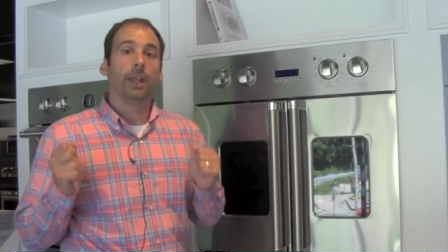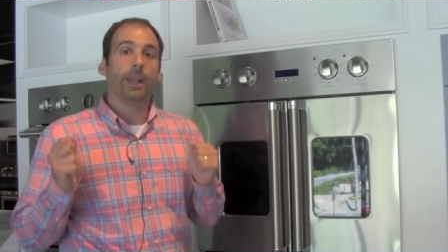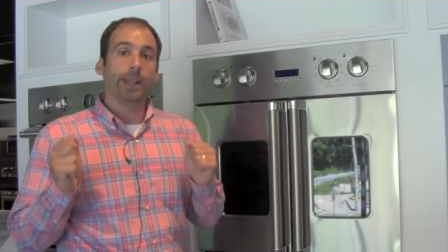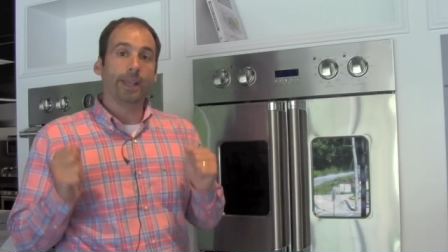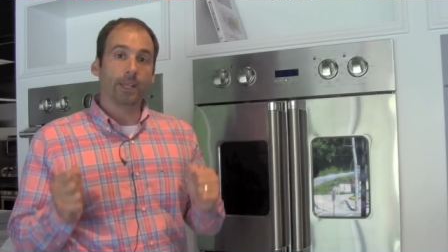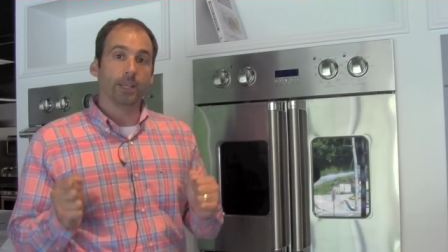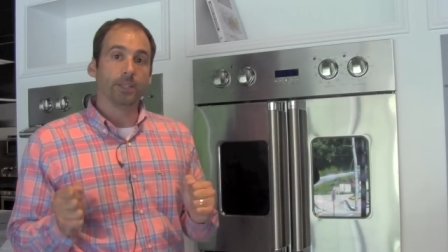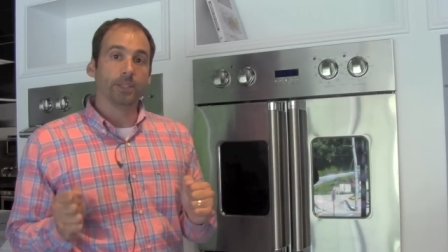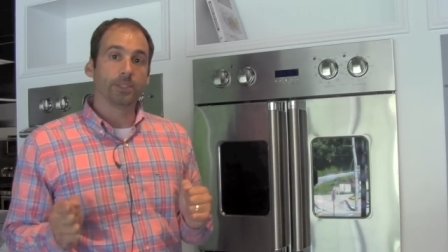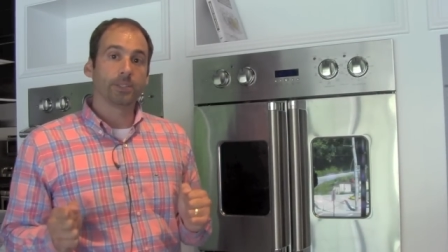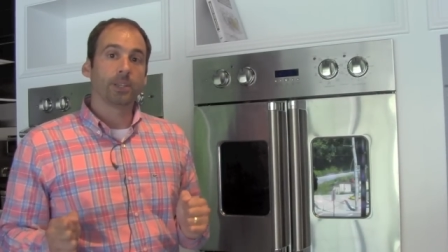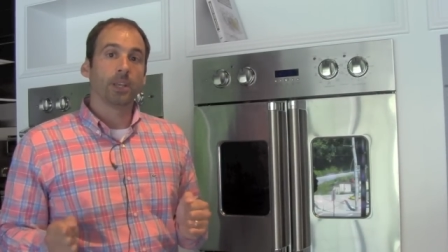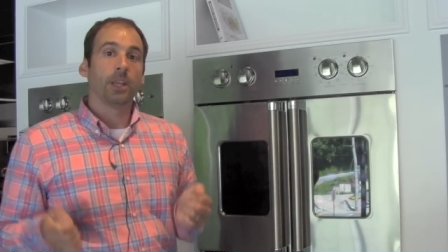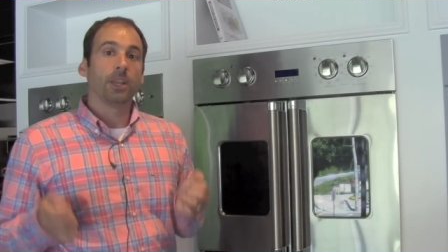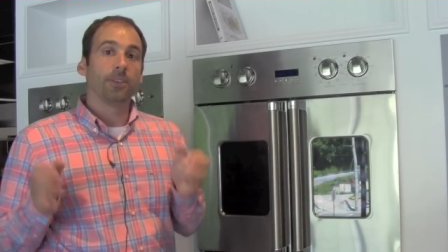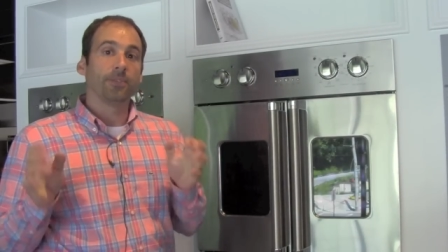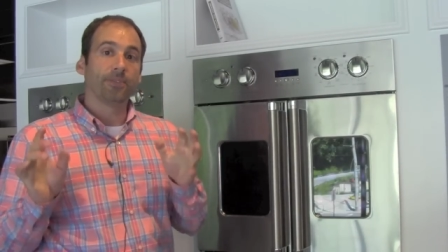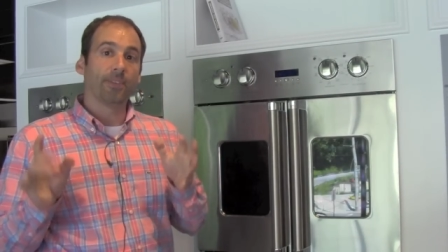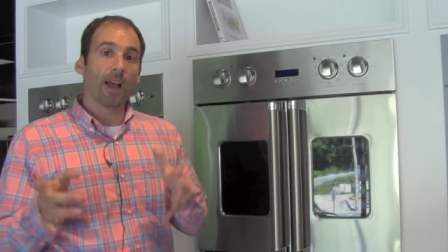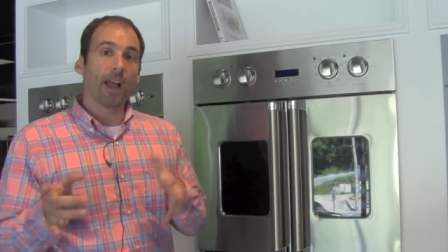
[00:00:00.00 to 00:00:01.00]
is
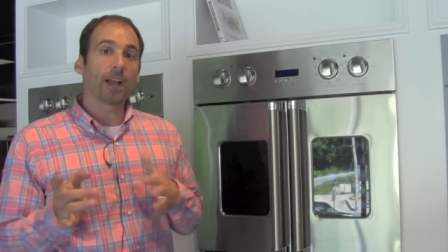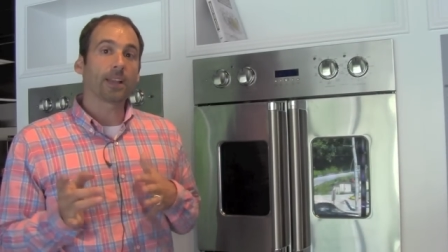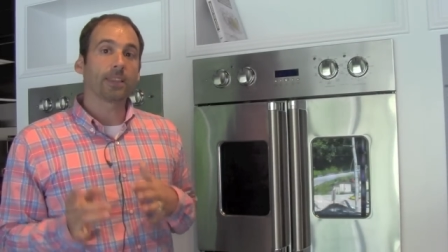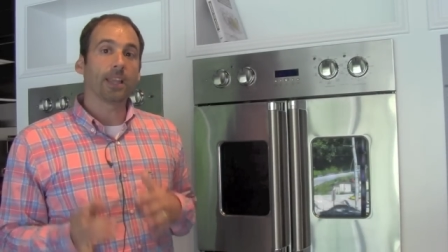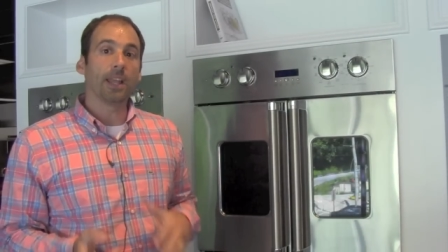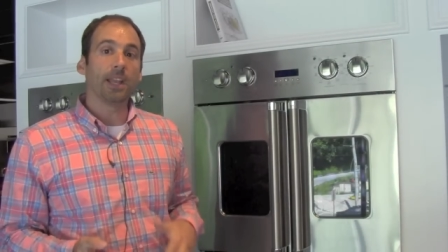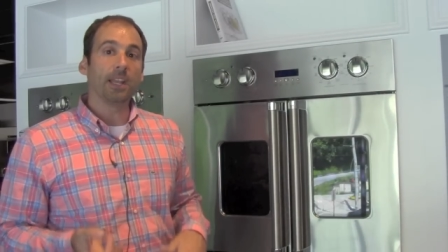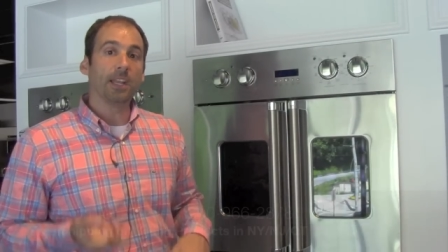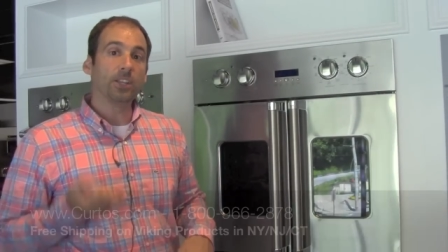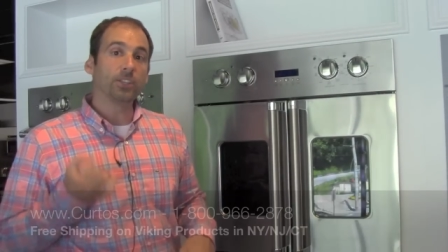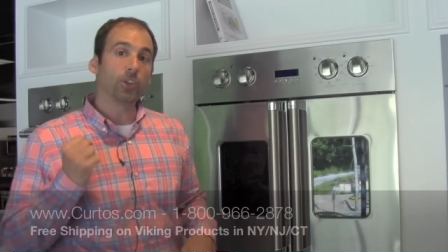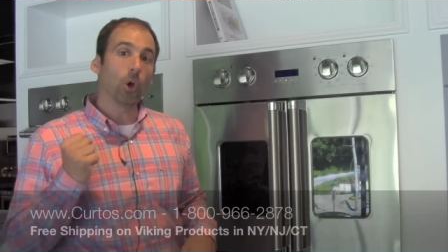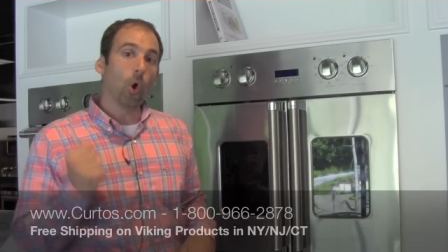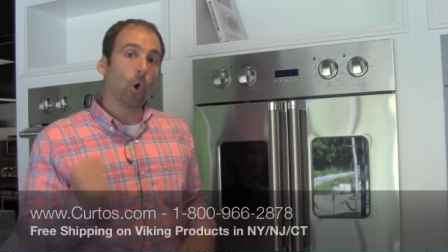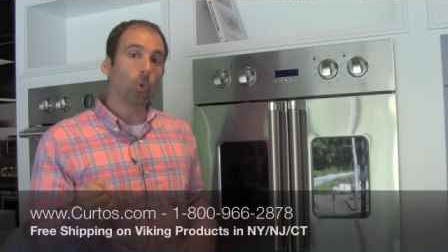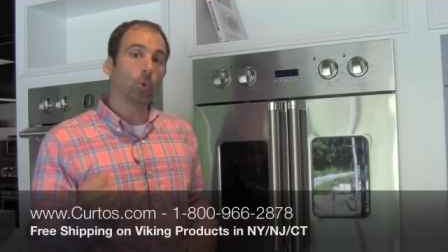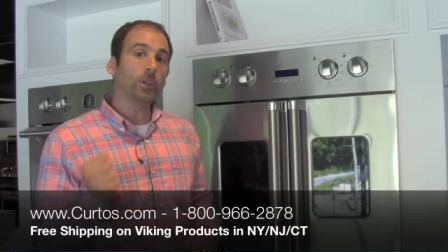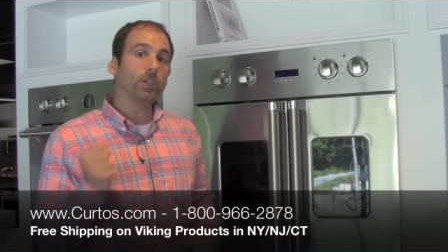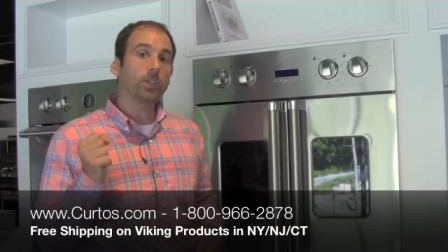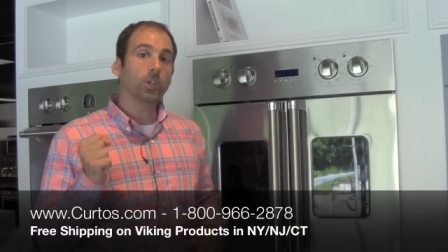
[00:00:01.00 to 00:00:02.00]
the fact that it is
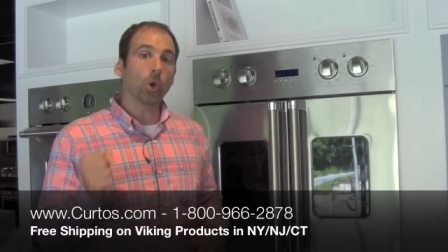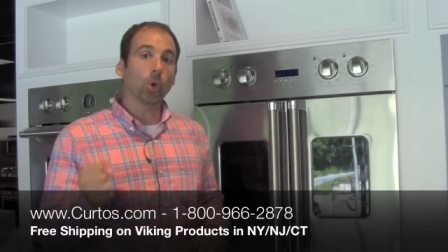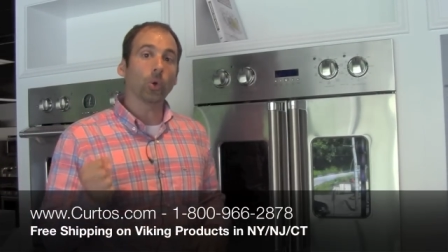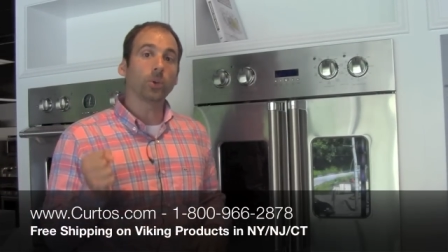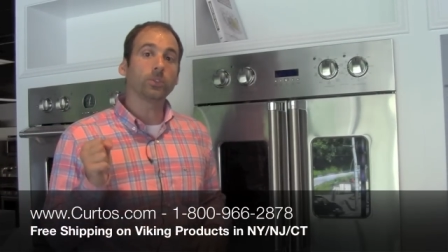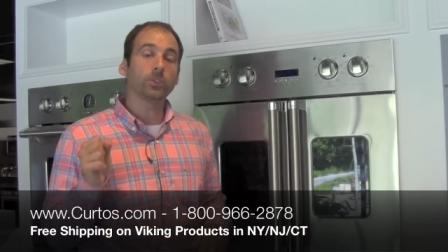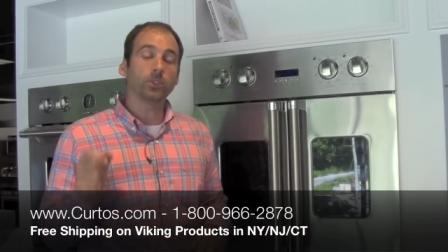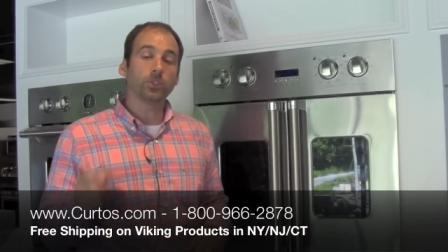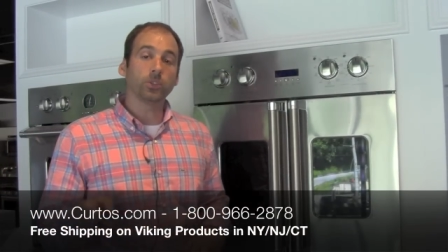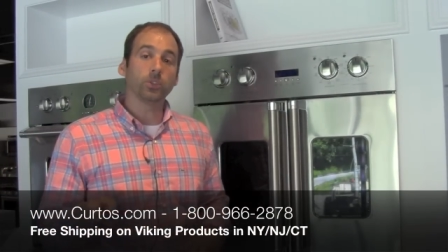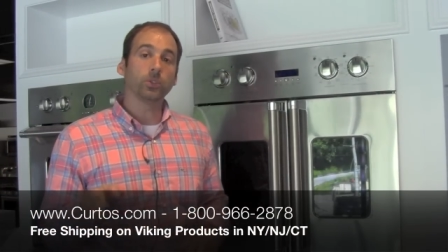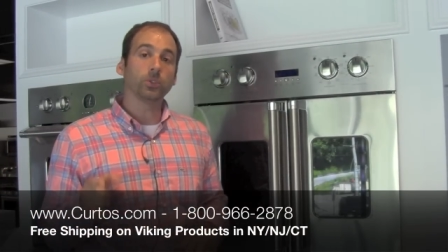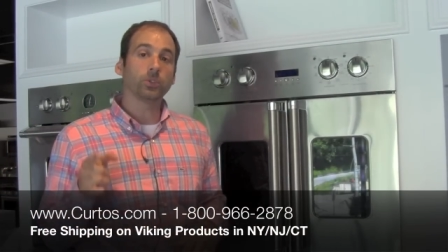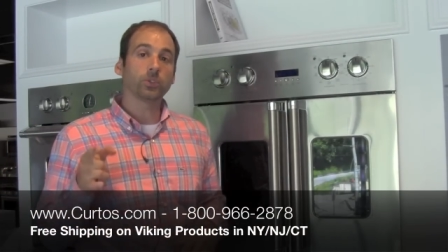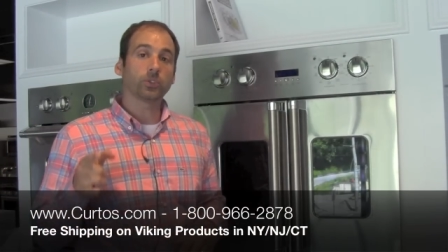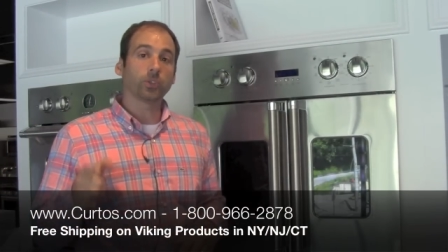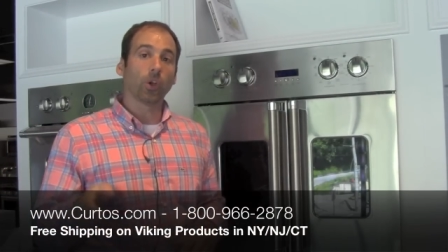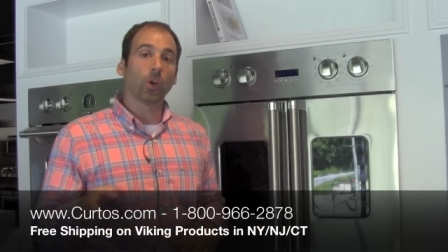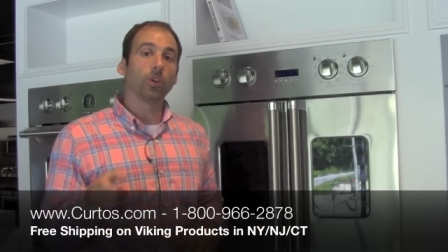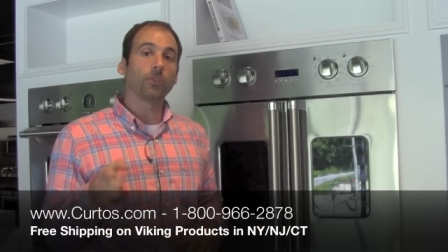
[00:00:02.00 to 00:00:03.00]
only going to do
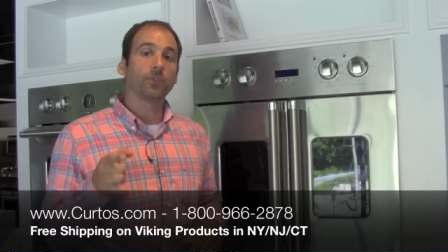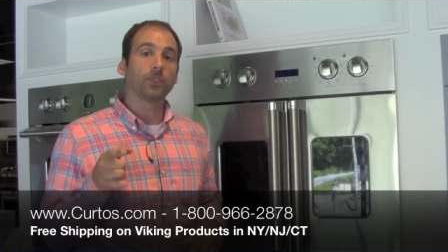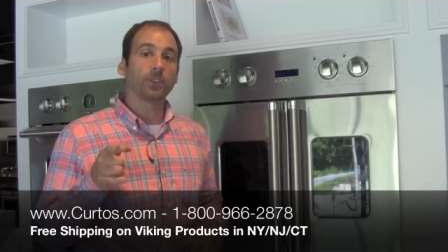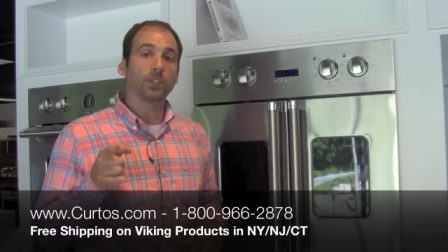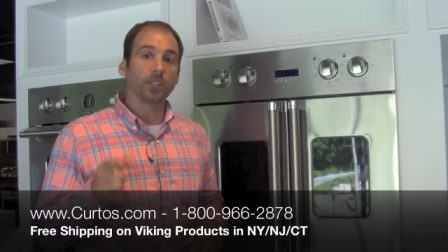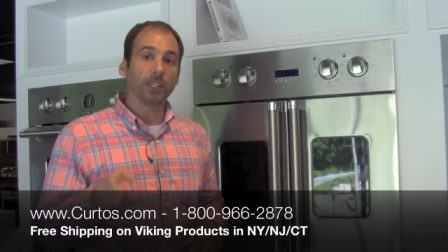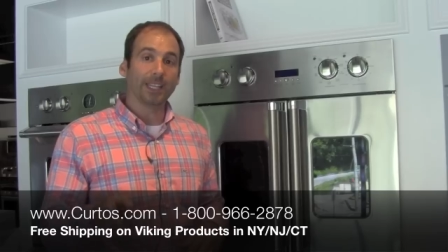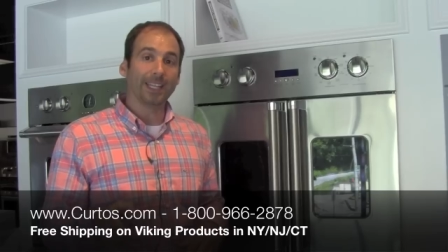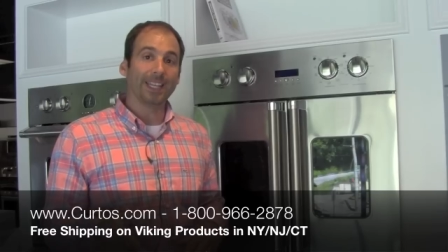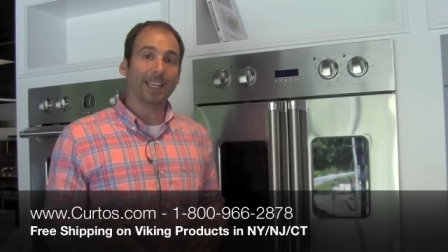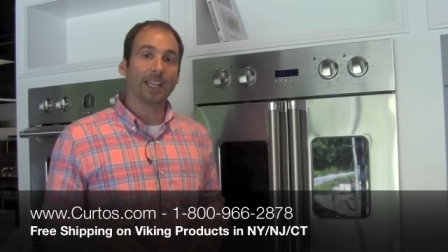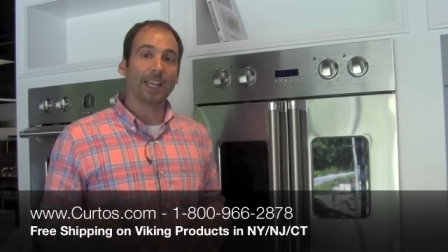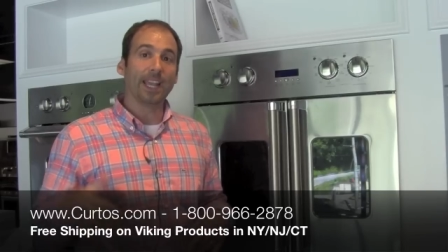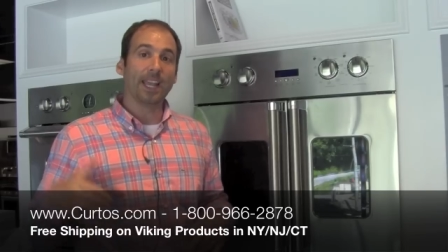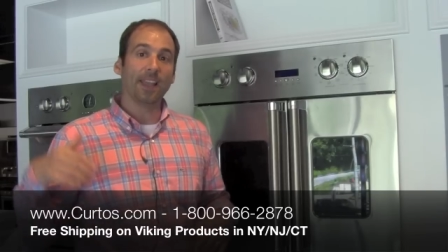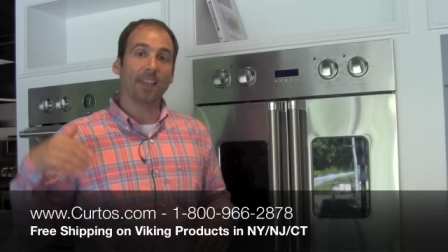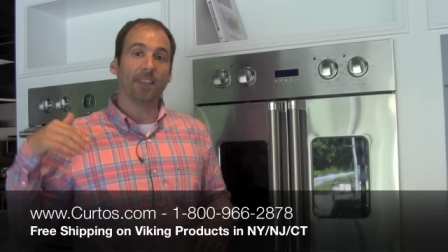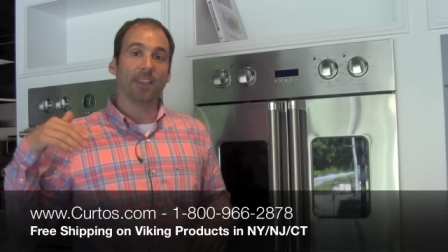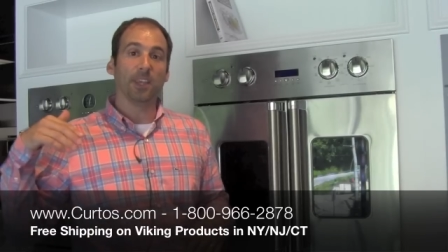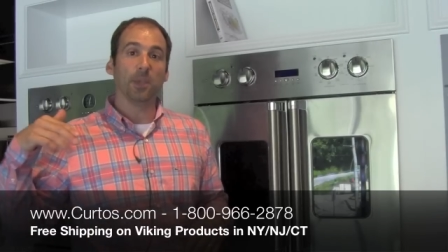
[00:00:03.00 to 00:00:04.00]

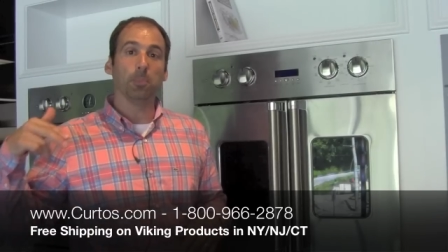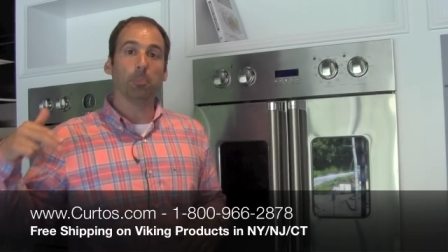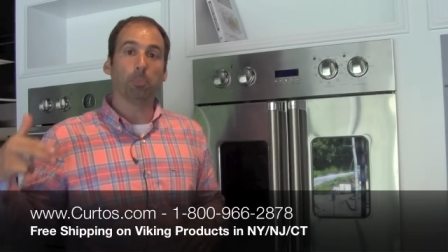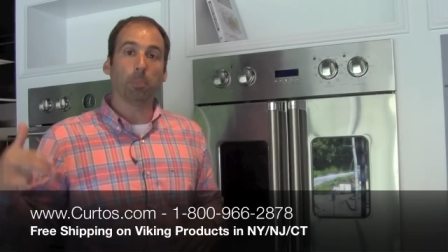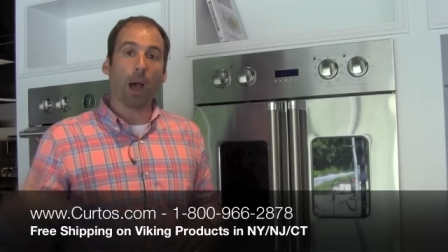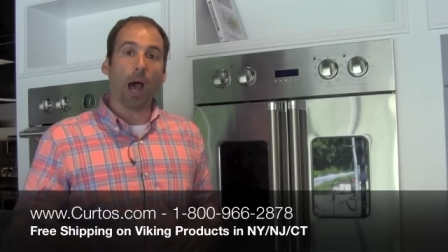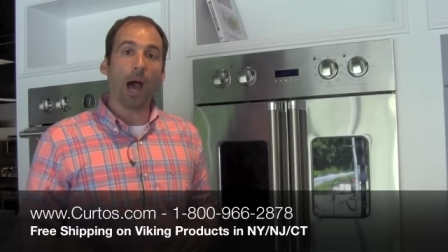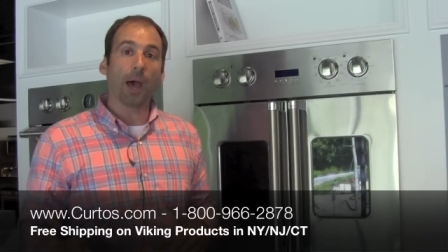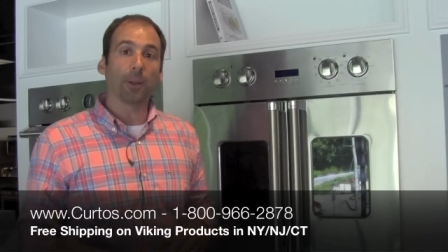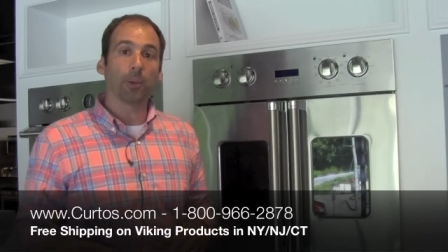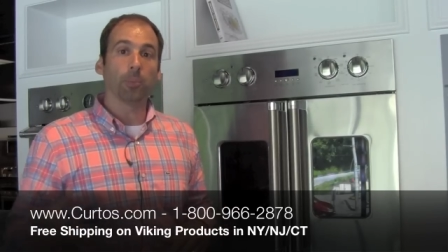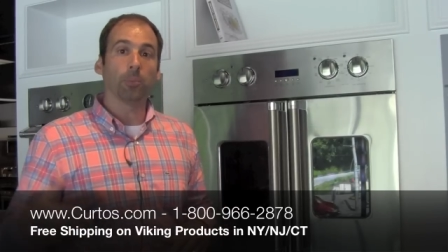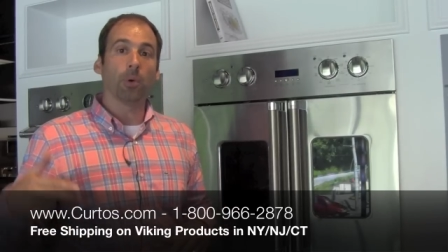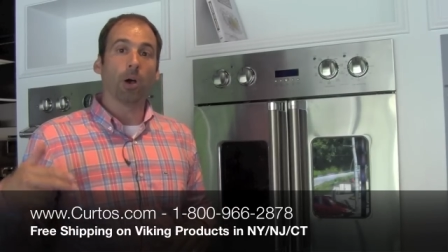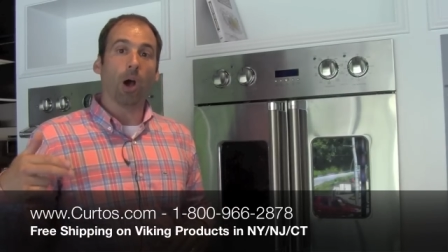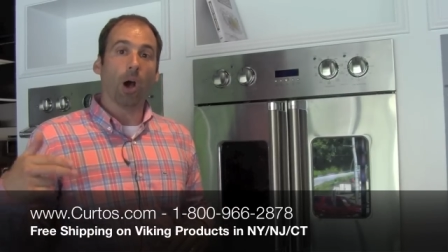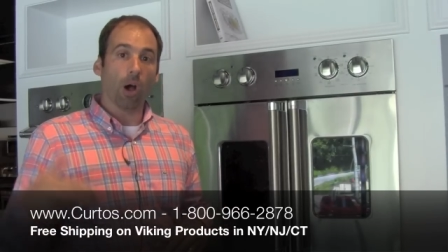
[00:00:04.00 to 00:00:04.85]
self-cleaning in the bottom